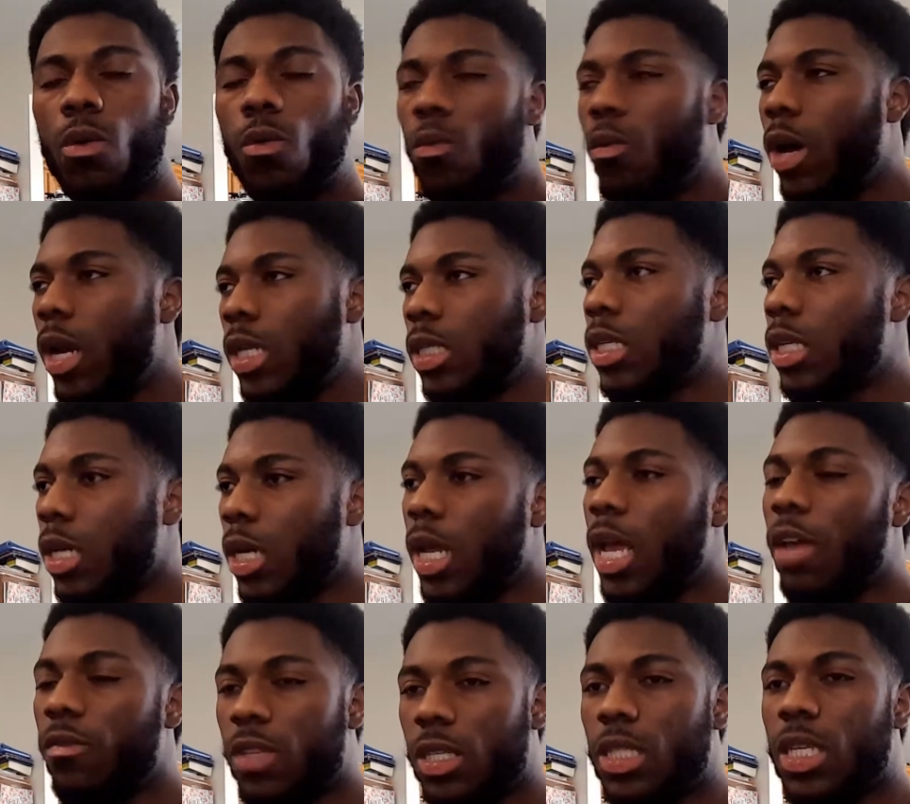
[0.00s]
What is it gonna
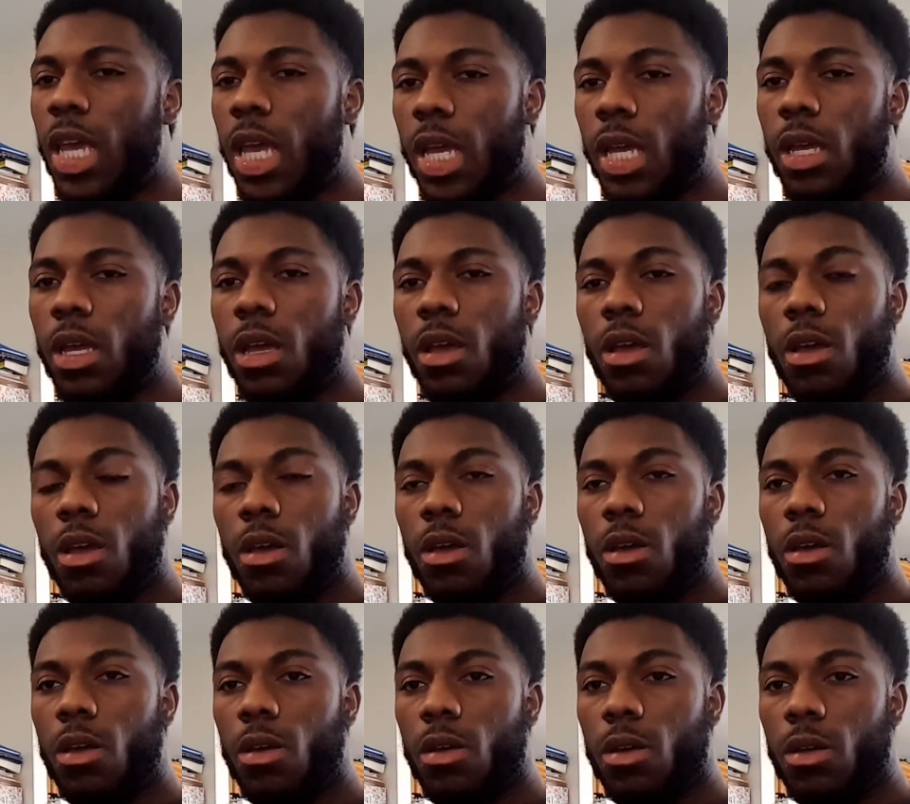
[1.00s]
have to take
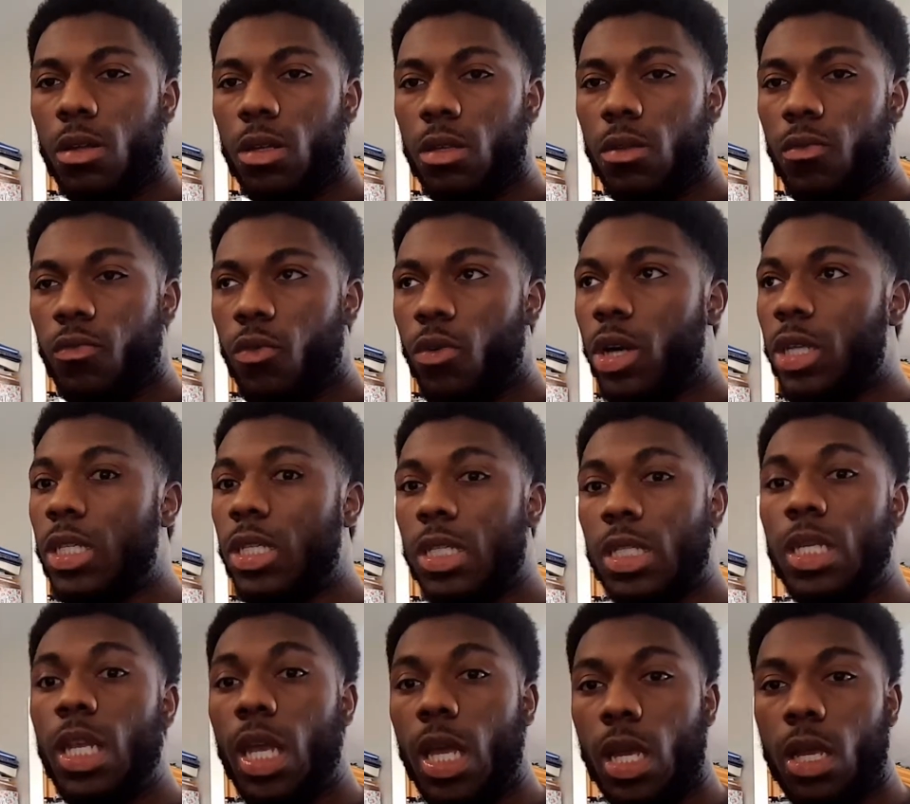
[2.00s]
for it to
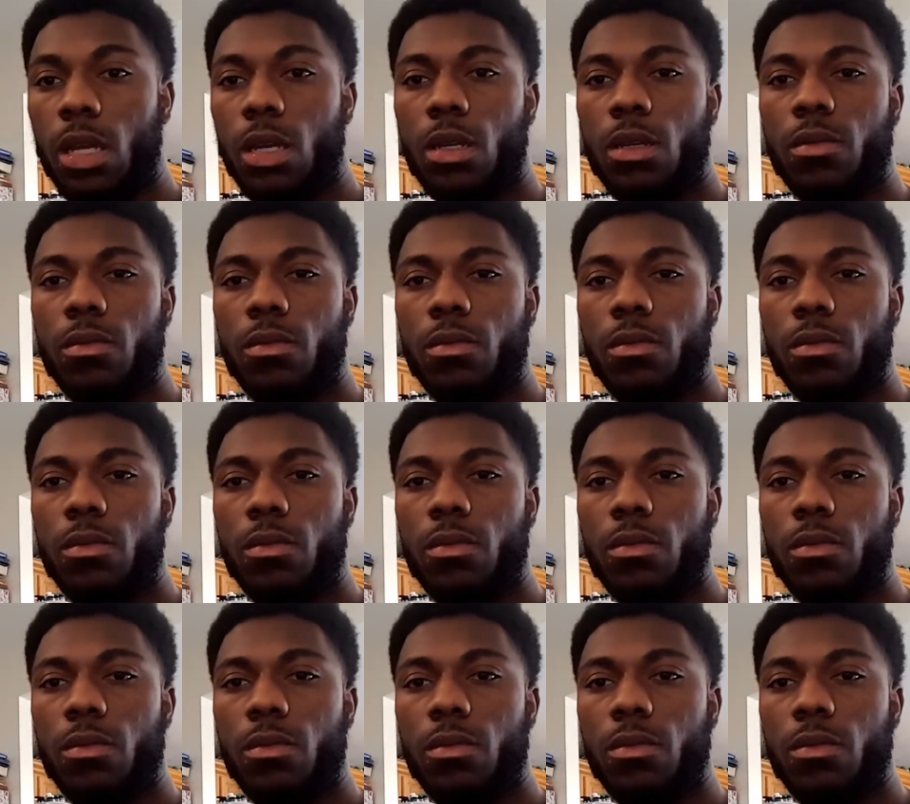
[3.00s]
stick?